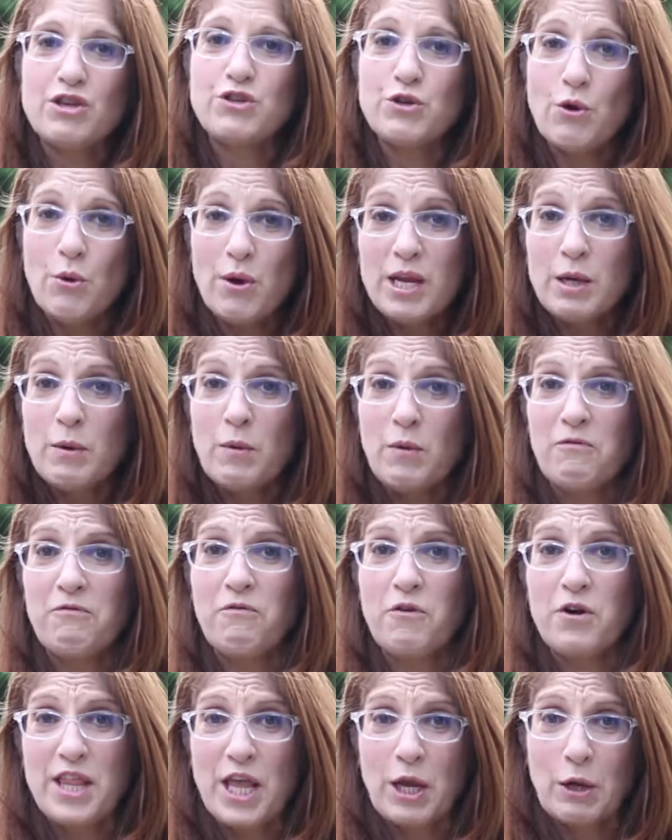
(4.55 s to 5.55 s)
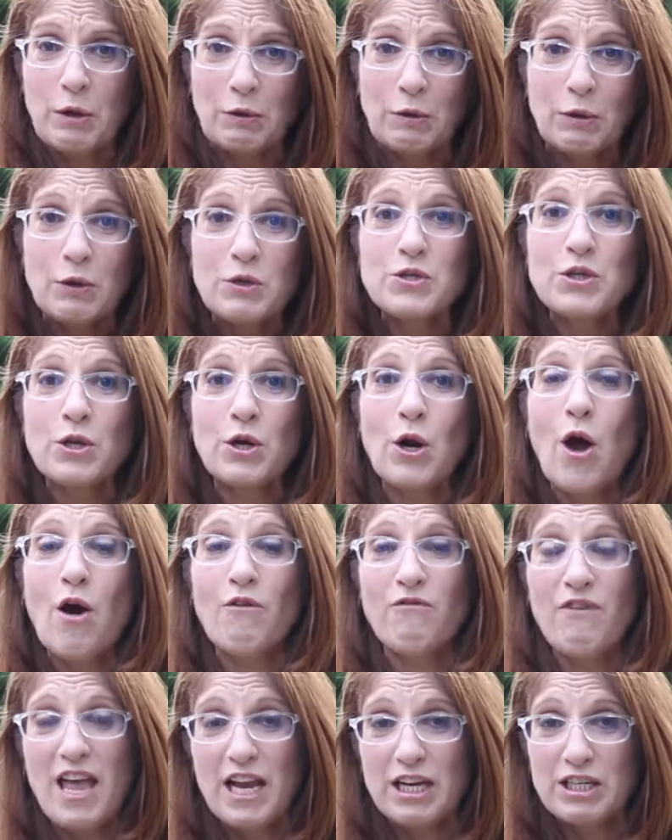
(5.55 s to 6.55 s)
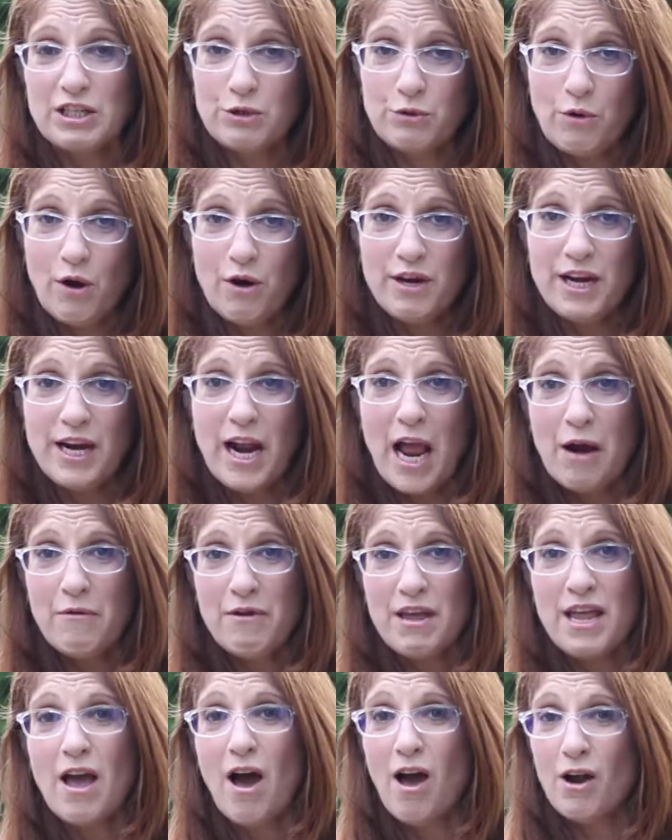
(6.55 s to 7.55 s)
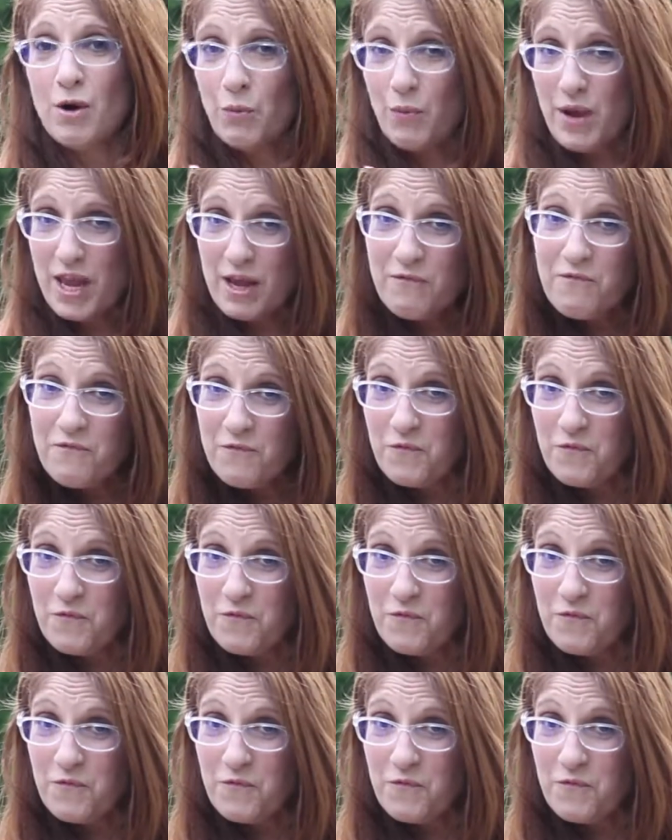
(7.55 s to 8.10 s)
Join us for the conclusion of Extraordinary on week